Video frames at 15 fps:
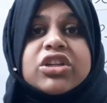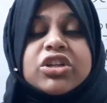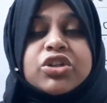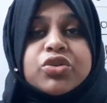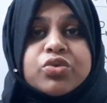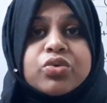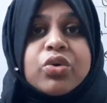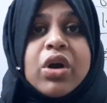
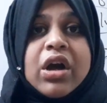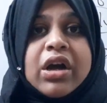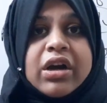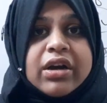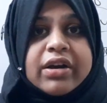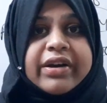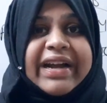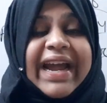to
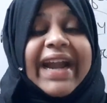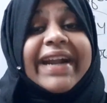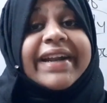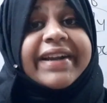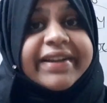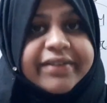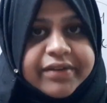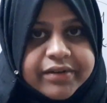
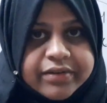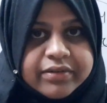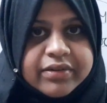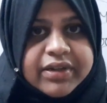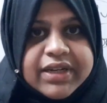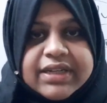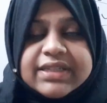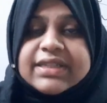enter
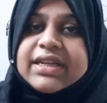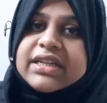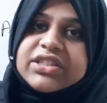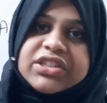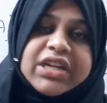in such